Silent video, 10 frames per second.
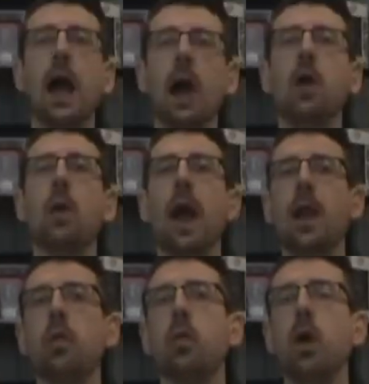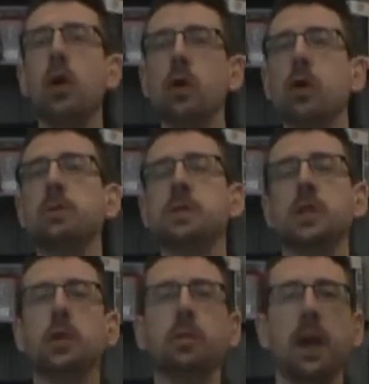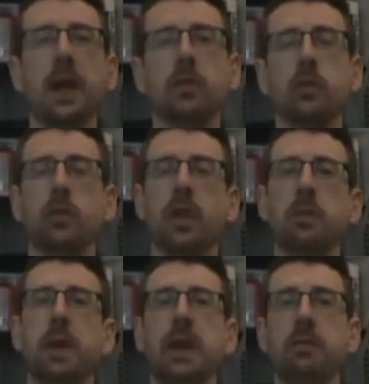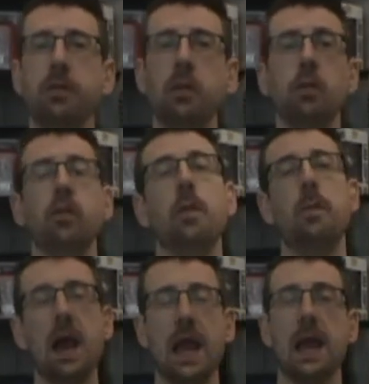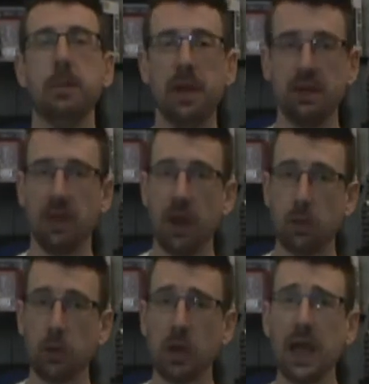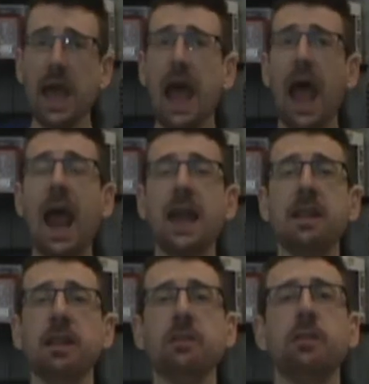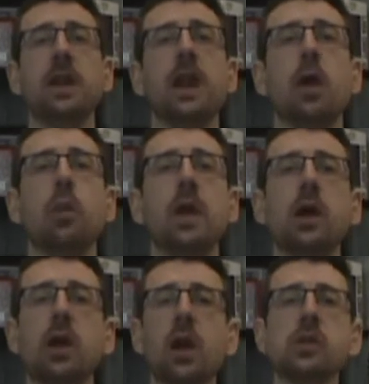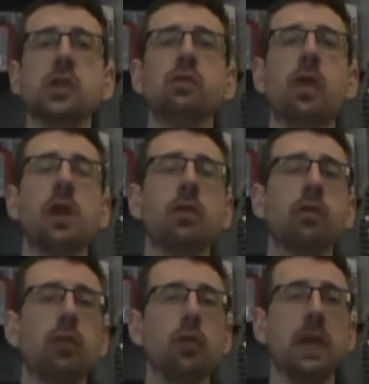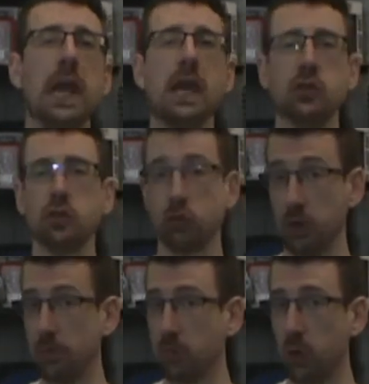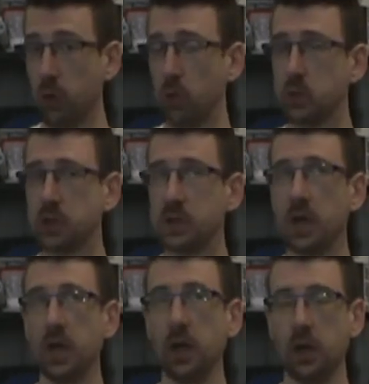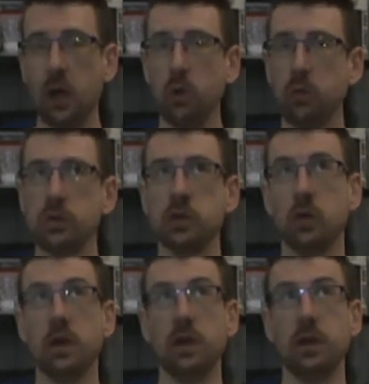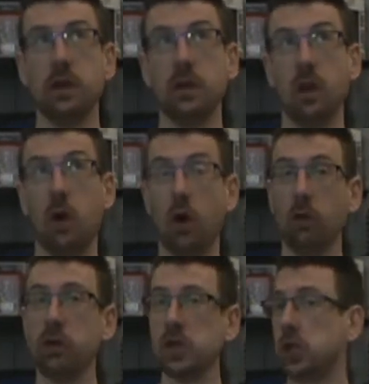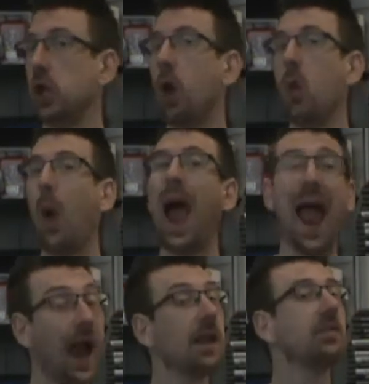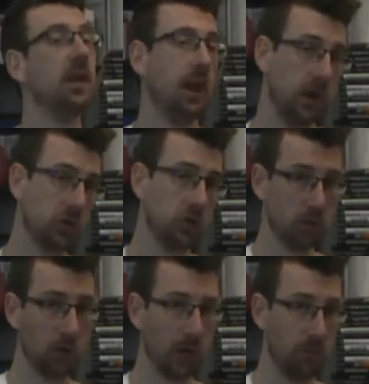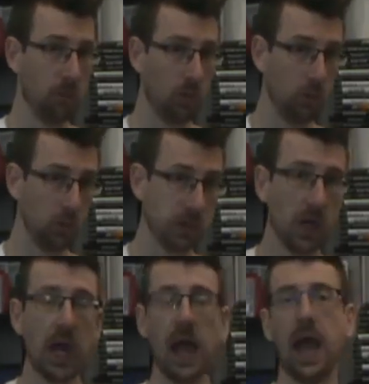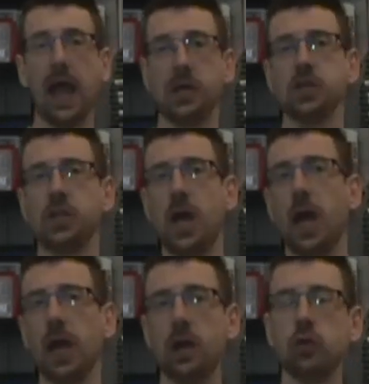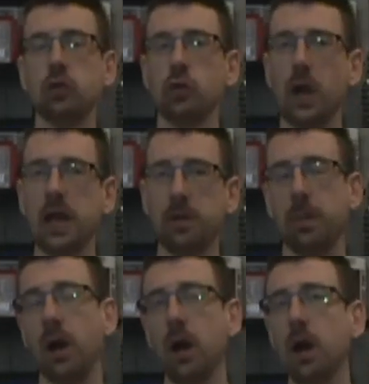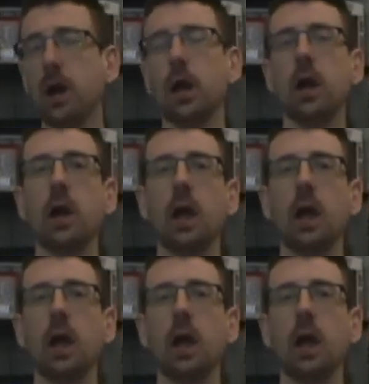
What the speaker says: Hello and welcome to Pixels and Pinfalls. My name is Edward, and in this video we are going to run through the Extreme Rules. No, sorry, the horror show at Extreme Rules, hashtag trademark.